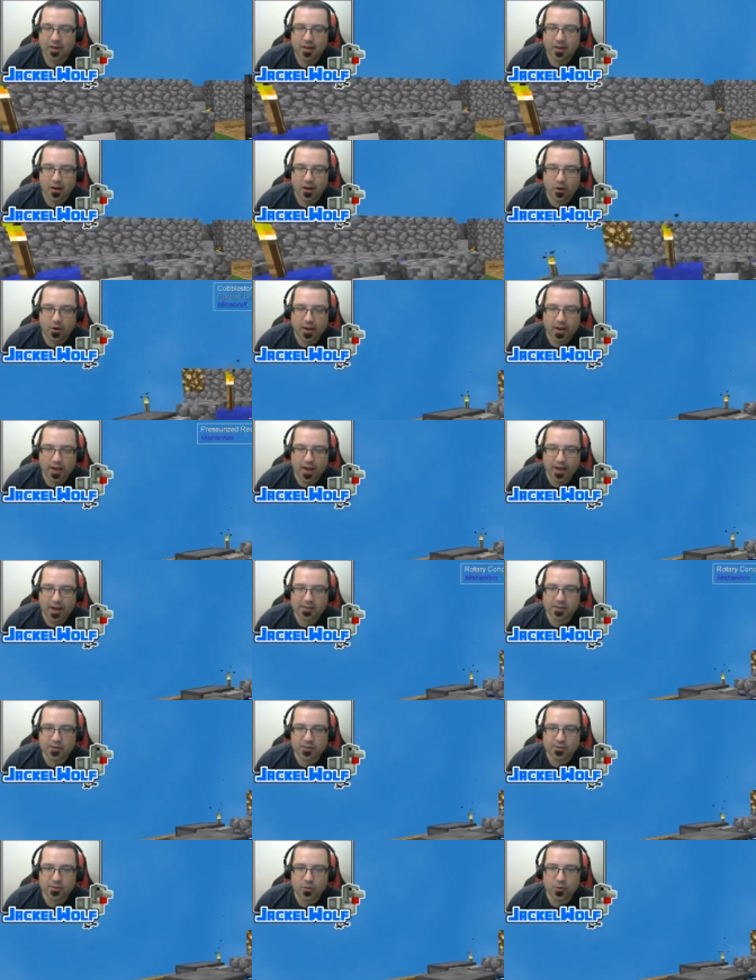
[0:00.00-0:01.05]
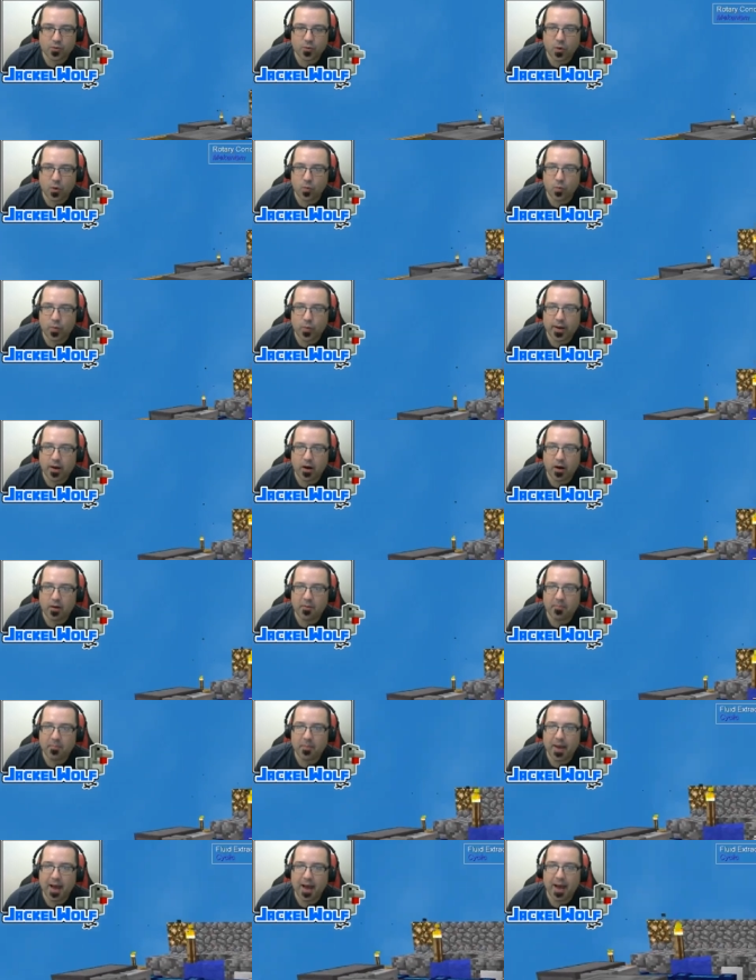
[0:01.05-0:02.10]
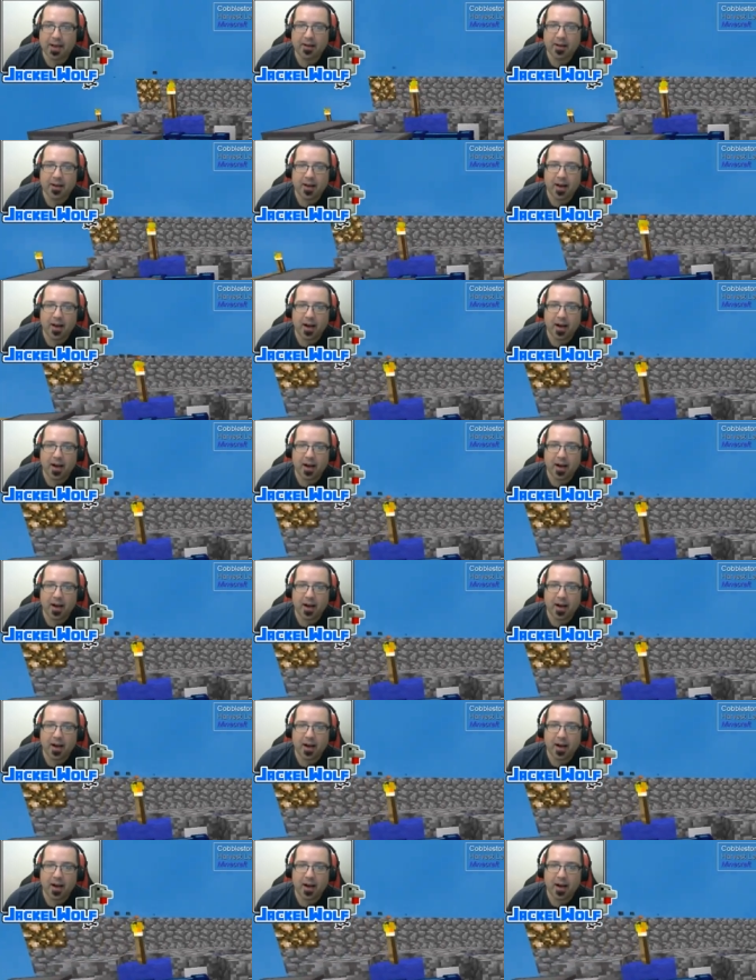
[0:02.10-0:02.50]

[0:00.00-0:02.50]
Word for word: Okay guys, so we are back.